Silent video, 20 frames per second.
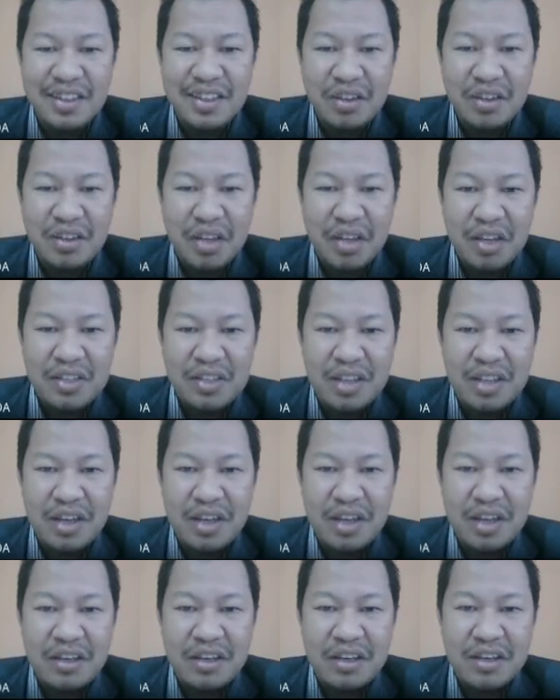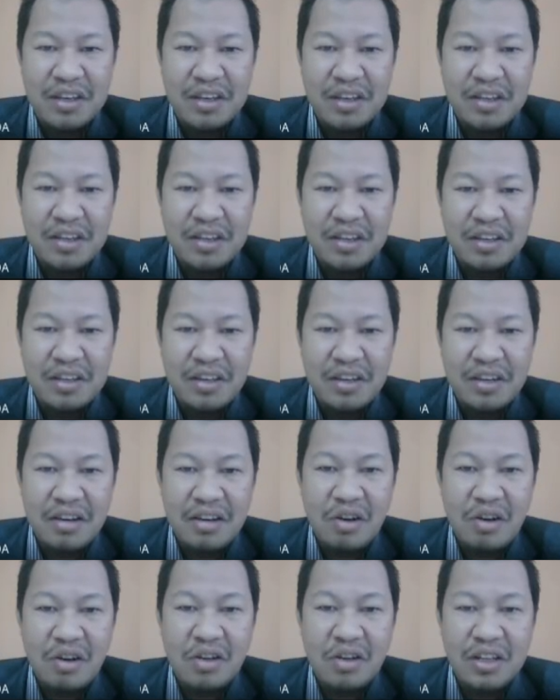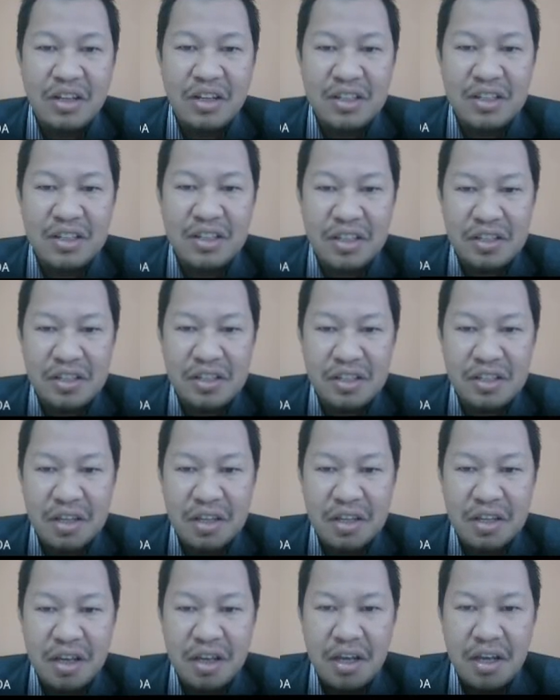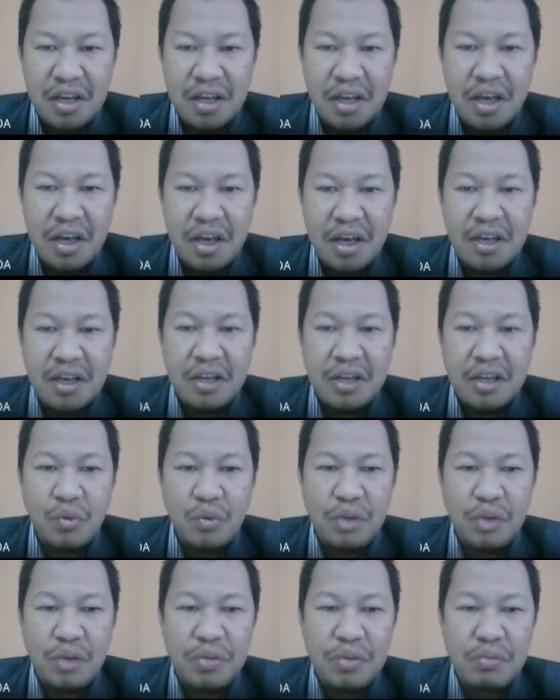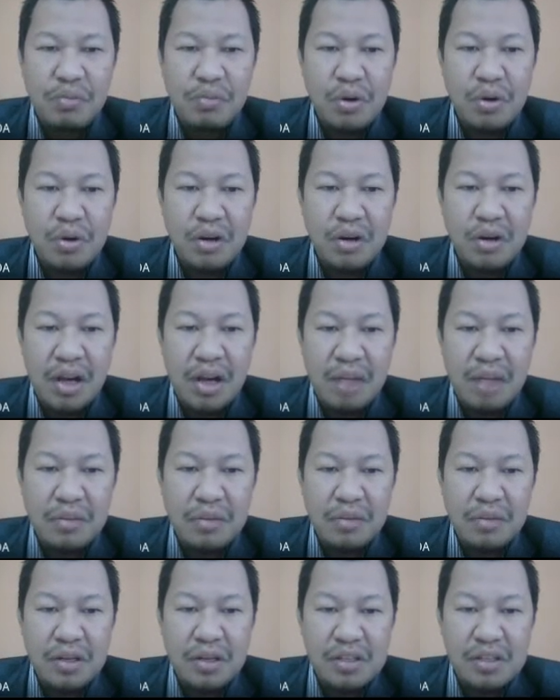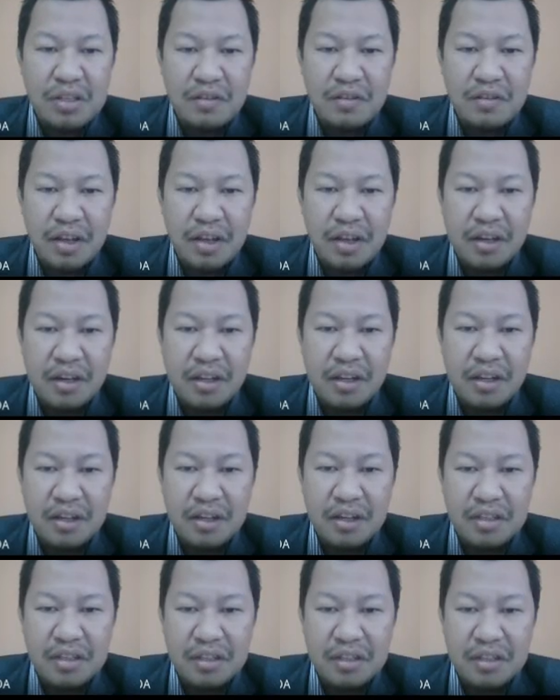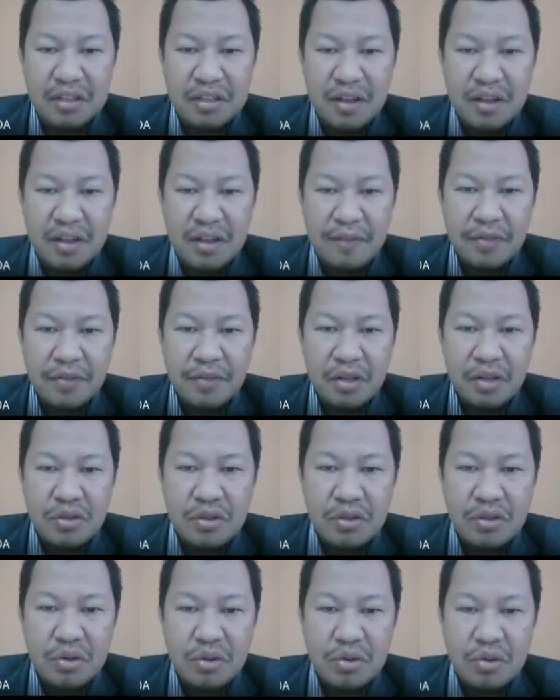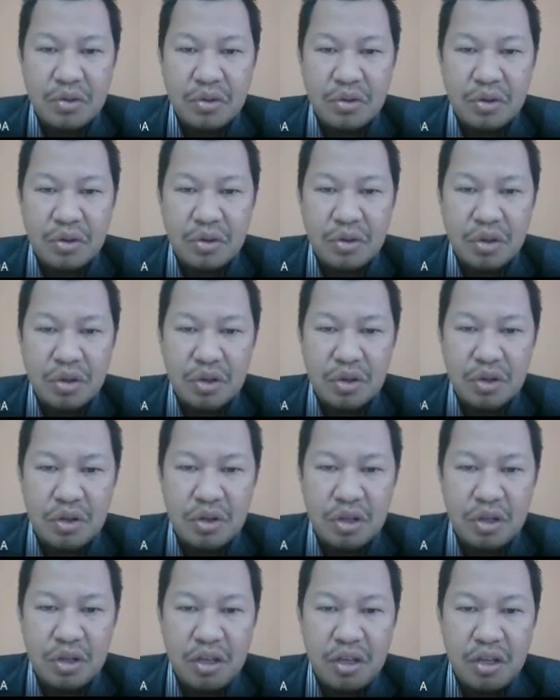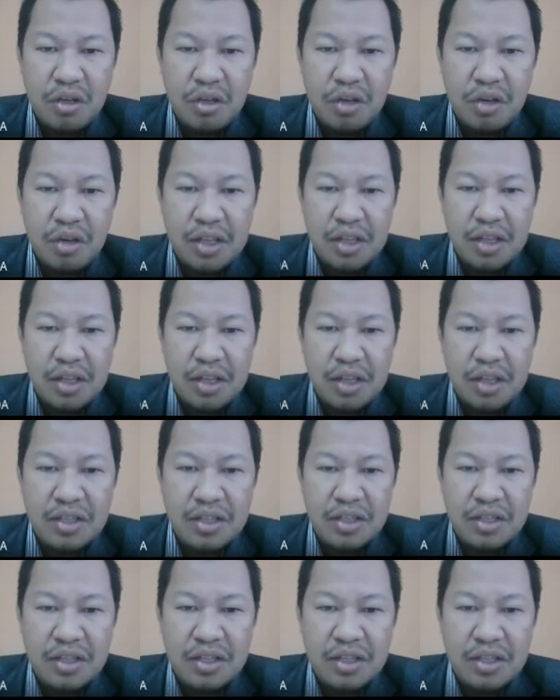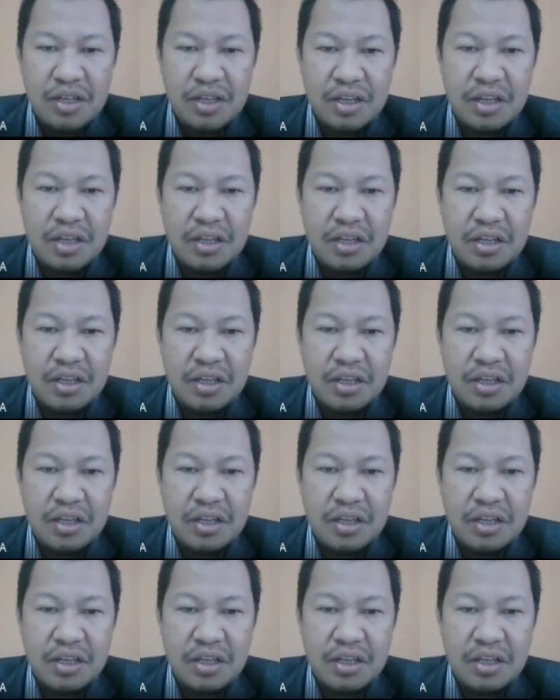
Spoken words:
can send longer distance and it will be more reliable receive at greater distance. So you can send the signal